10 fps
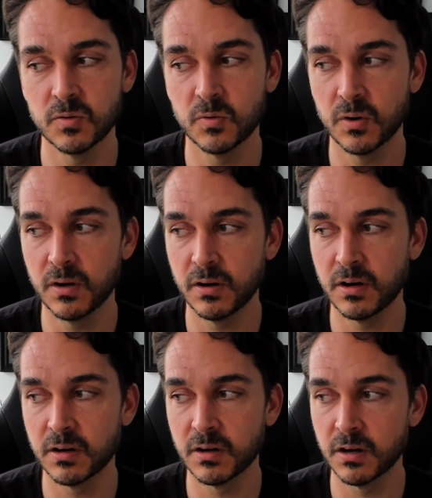
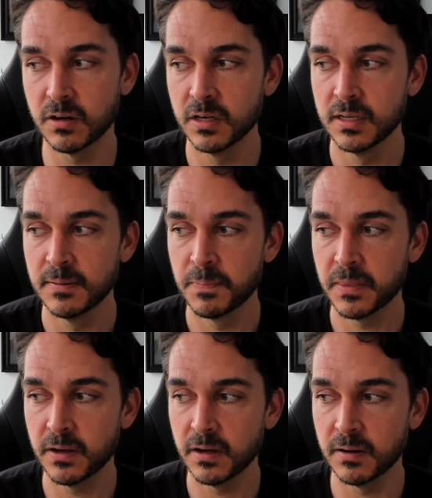are
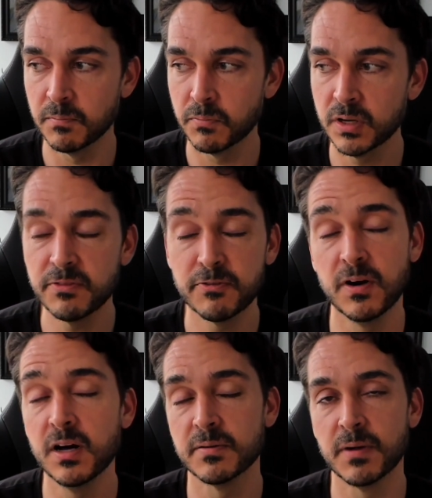pretty
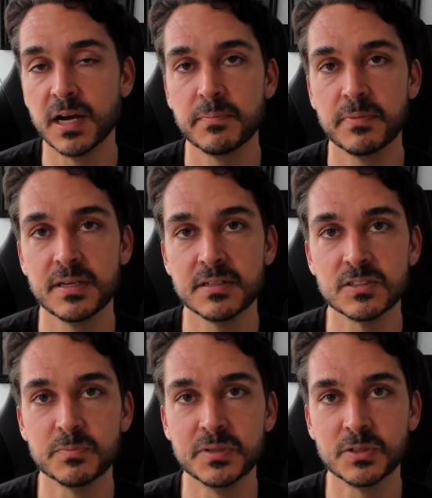fun in my opinion
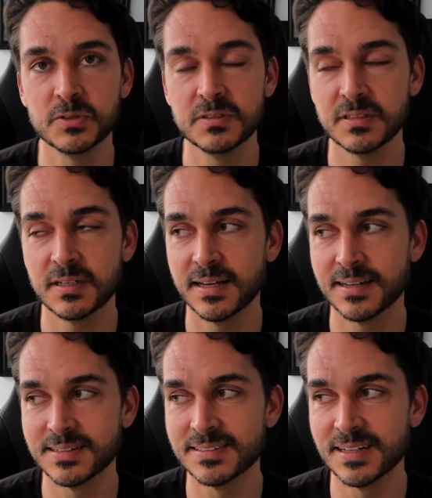to build,
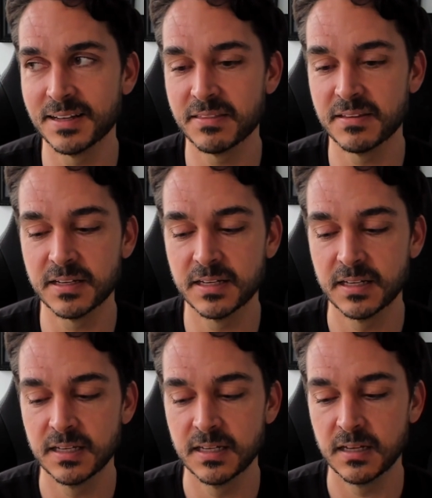and I think
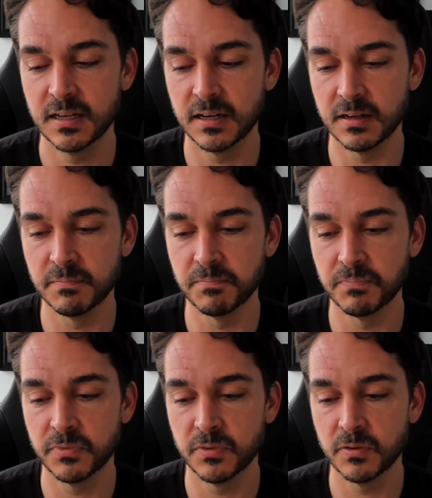
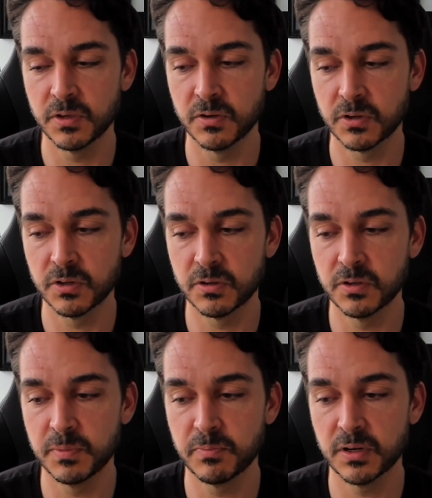
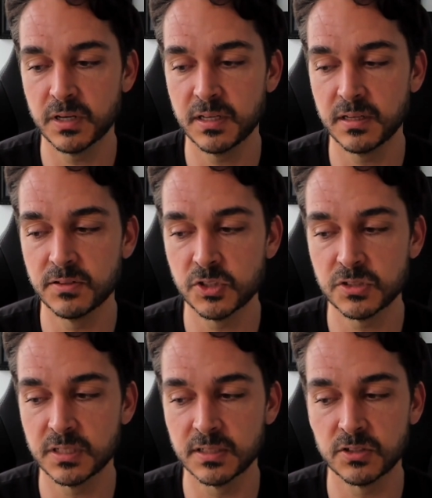could be pretty
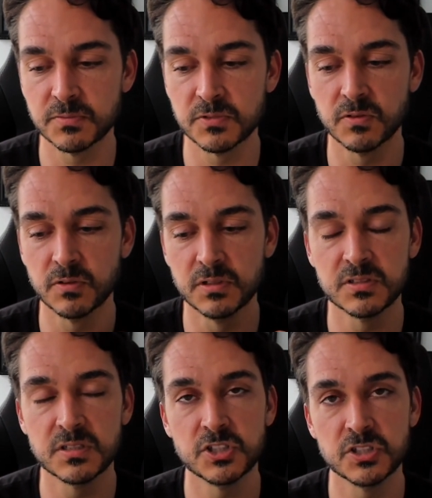interesting in terms of the
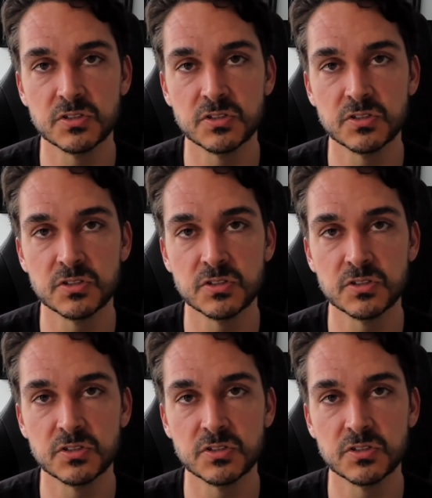decisions and